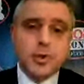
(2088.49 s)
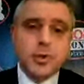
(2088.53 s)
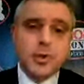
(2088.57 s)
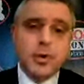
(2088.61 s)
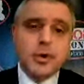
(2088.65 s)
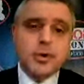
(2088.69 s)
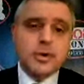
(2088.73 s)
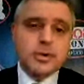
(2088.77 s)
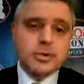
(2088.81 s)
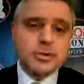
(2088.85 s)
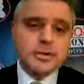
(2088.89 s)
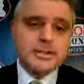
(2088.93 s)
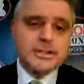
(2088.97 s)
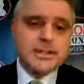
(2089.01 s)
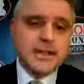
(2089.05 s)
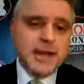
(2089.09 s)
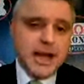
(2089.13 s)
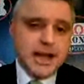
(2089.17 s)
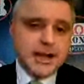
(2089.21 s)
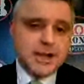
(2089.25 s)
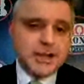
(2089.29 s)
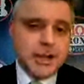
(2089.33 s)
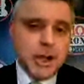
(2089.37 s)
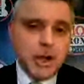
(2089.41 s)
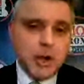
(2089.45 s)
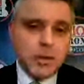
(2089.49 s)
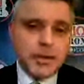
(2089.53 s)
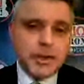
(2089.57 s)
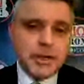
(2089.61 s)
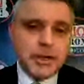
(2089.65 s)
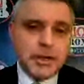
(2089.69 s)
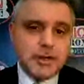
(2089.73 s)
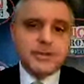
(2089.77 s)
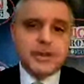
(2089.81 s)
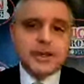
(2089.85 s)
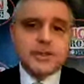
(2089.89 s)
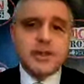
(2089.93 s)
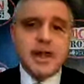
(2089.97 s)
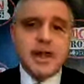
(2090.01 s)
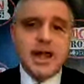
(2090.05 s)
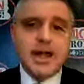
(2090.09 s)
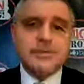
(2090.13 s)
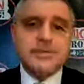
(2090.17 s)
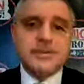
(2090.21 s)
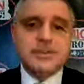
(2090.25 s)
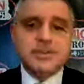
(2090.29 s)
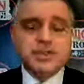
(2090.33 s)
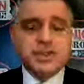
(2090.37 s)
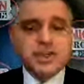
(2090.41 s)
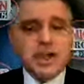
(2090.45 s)
Workers not knowing government, they'll
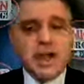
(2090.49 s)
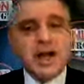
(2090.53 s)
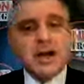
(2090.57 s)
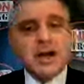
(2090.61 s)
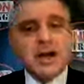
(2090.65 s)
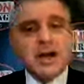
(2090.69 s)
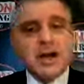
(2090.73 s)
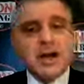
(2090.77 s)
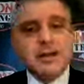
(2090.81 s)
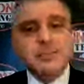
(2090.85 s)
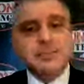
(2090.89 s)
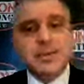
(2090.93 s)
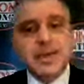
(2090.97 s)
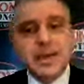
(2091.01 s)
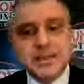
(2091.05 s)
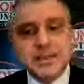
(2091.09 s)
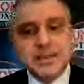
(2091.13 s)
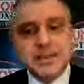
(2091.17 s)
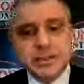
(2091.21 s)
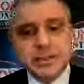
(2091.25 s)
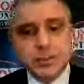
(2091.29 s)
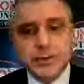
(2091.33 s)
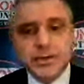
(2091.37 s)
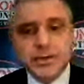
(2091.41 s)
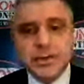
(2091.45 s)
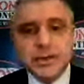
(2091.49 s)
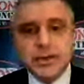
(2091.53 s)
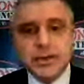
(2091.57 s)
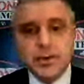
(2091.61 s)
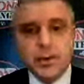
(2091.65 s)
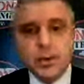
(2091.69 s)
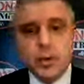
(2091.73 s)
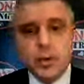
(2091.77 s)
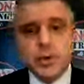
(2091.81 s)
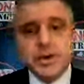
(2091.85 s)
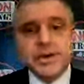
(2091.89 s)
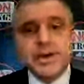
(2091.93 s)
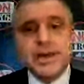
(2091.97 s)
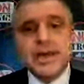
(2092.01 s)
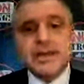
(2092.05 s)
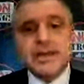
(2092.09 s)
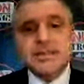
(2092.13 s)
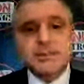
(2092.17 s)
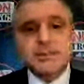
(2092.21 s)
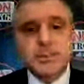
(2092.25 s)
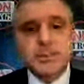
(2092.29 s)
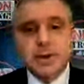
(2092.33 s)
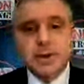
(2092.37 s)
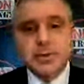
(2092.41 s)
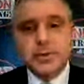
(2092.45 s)
have a job next week or
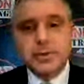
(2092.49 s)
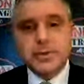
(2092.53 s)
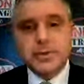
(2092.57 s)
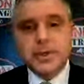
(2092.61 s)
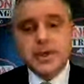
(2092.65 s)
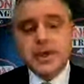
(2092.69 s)
next month,